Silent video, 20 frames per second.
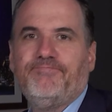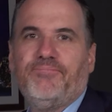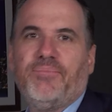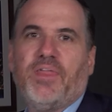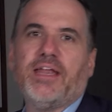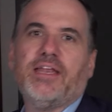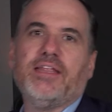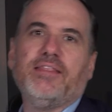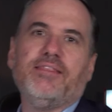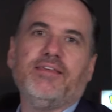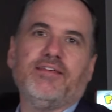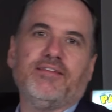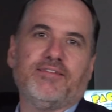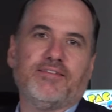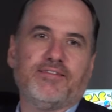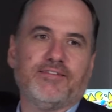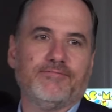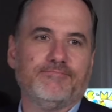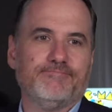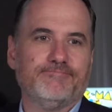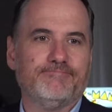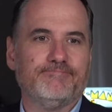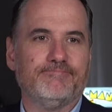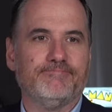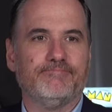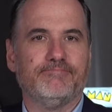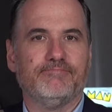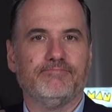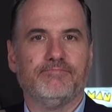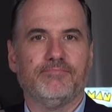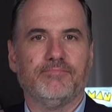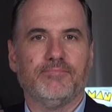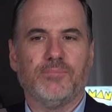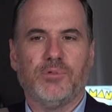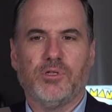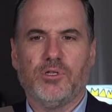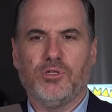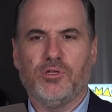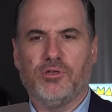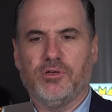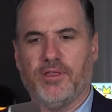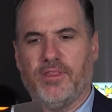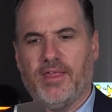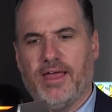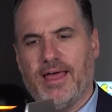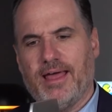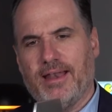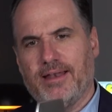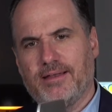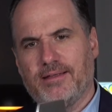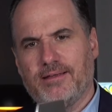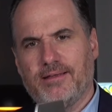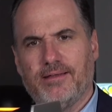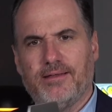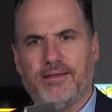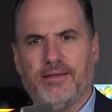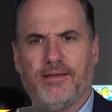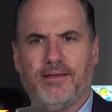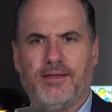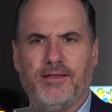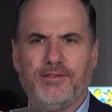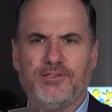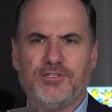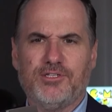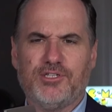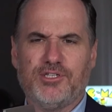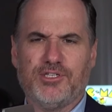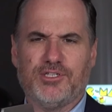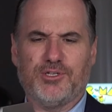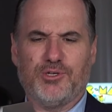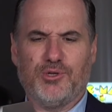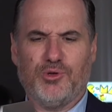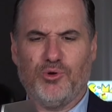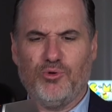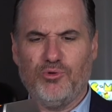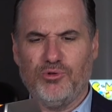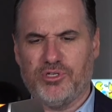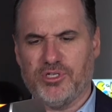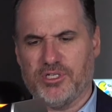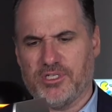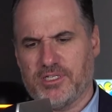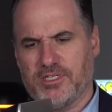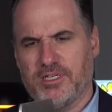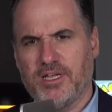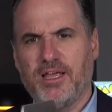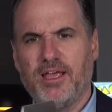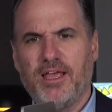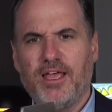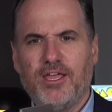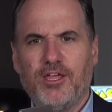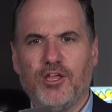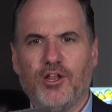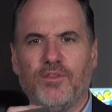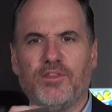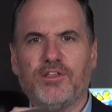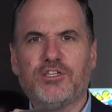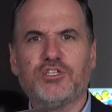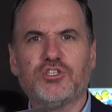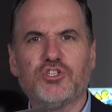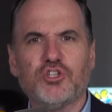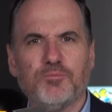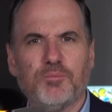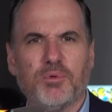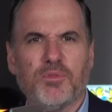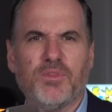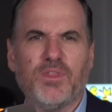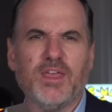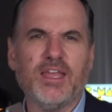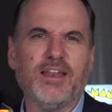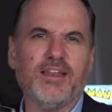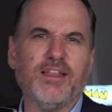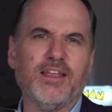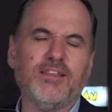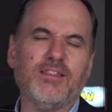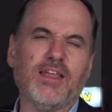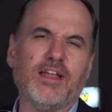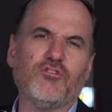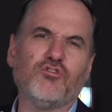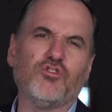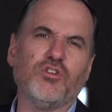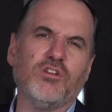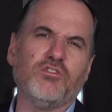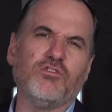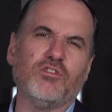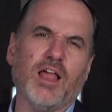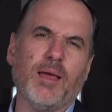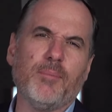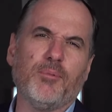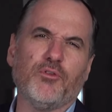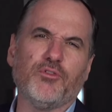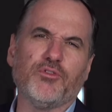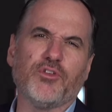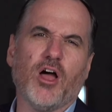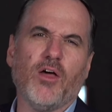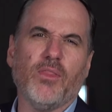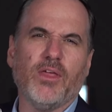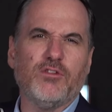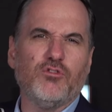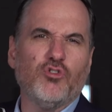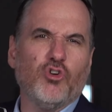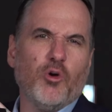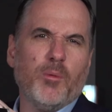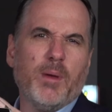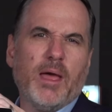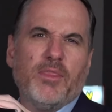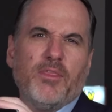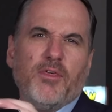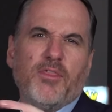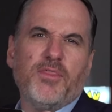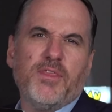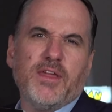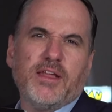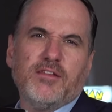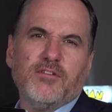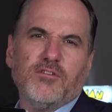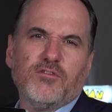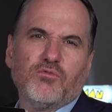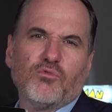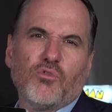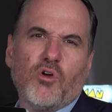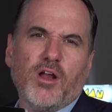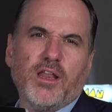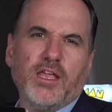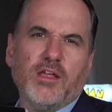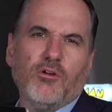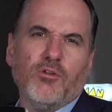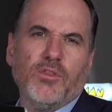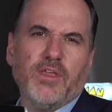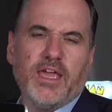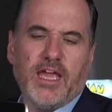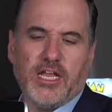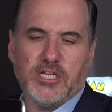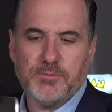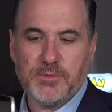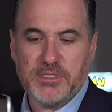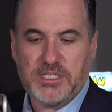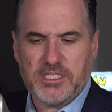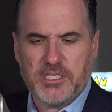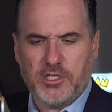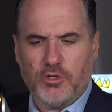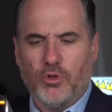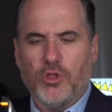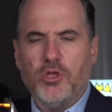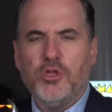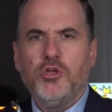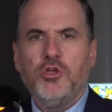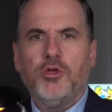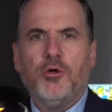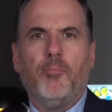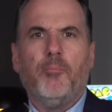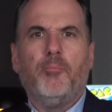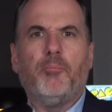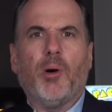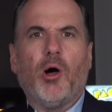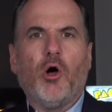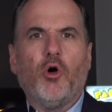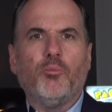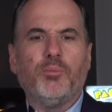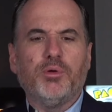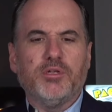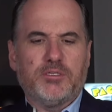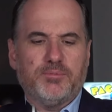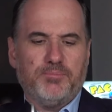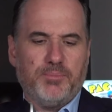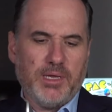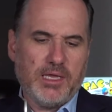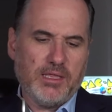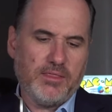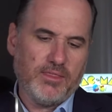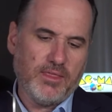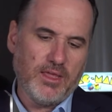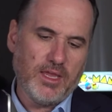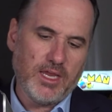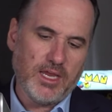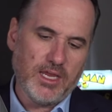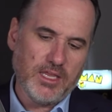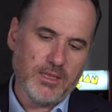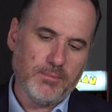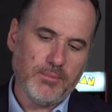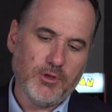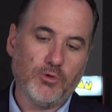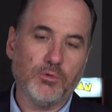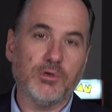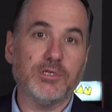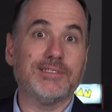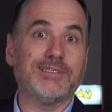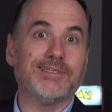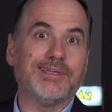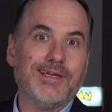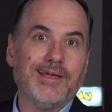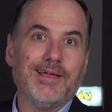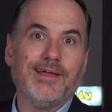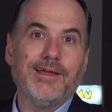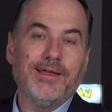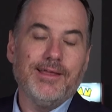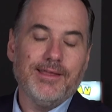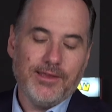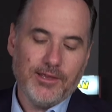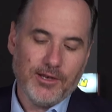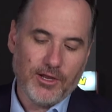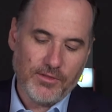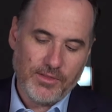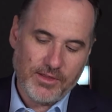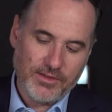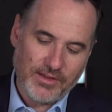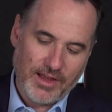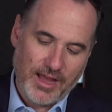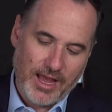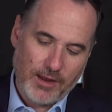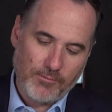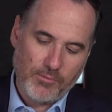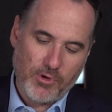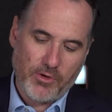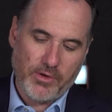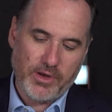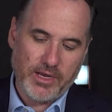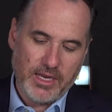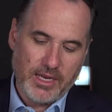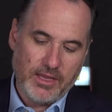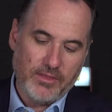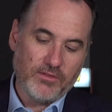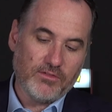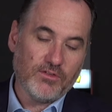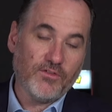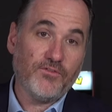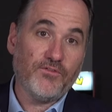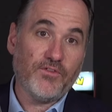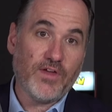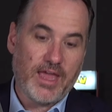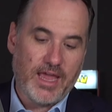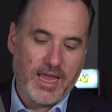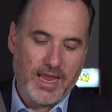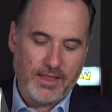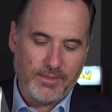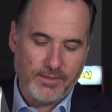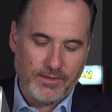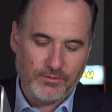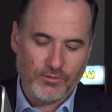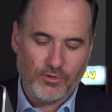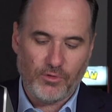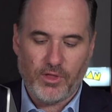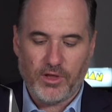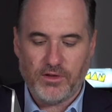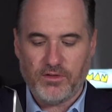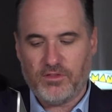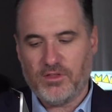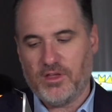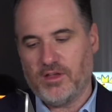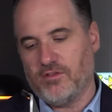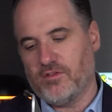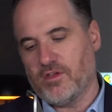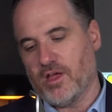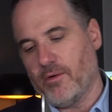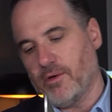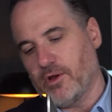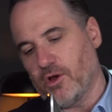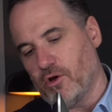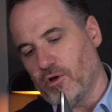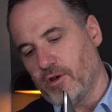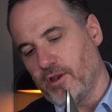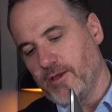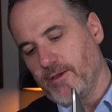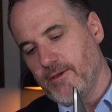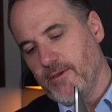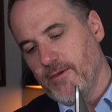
they did this. Look at that. It's just gorgeous. You know, this super thin, and in that traditional Apple style, they talk about the thickness right here on the edge, but still bulbous big thing in the middle, because, you know, there's hardware in here, there's a fan, there's all those things going on.